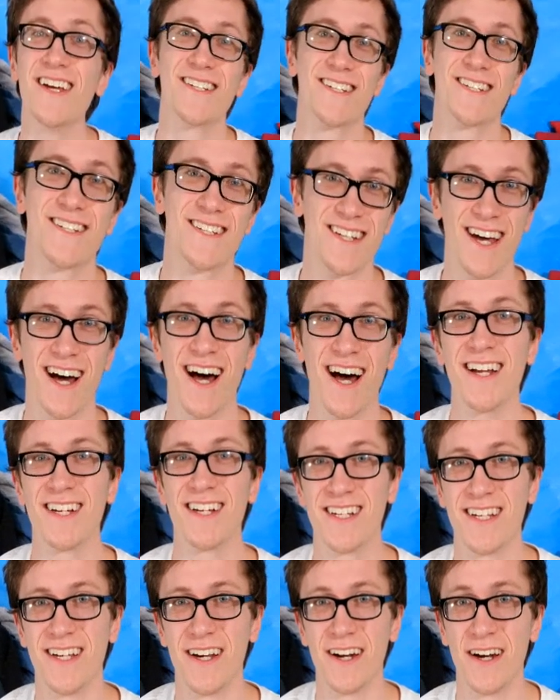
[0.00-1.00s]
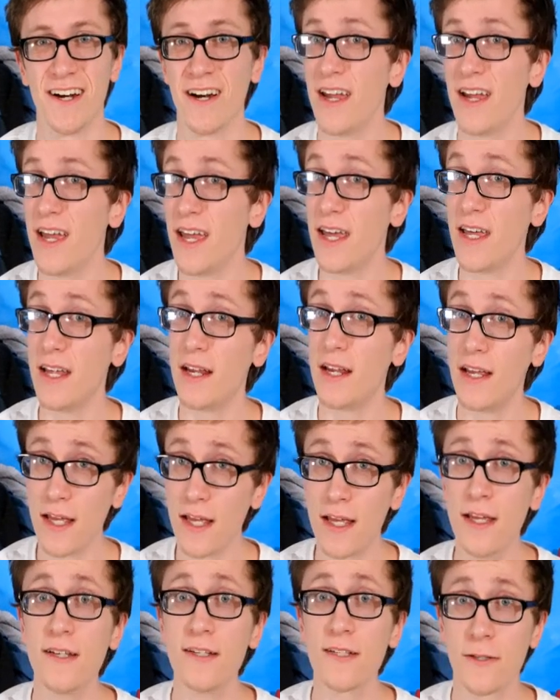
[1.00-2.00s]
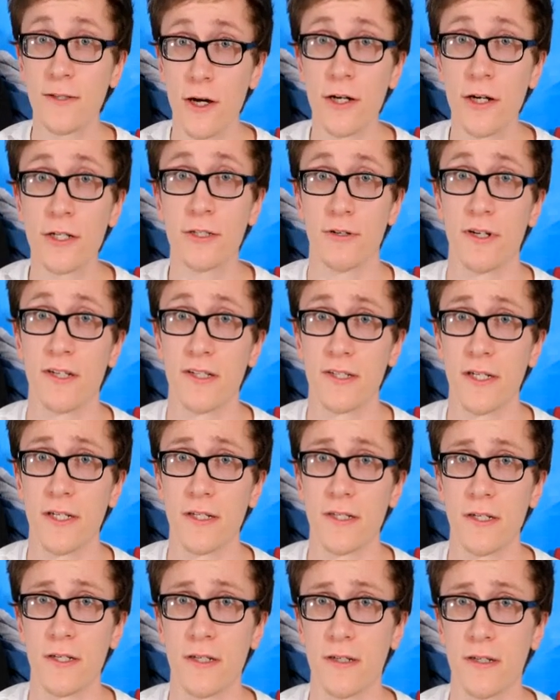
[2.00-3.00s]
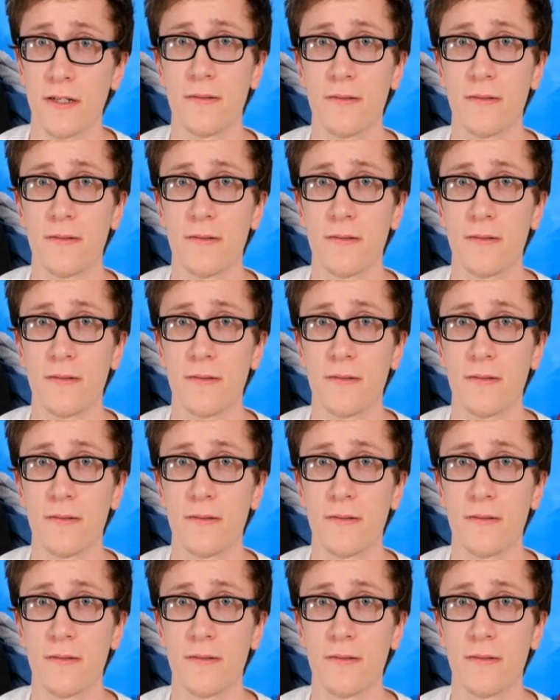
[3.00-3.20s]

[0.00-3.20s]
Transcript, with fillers: Scott here. It is laundry season.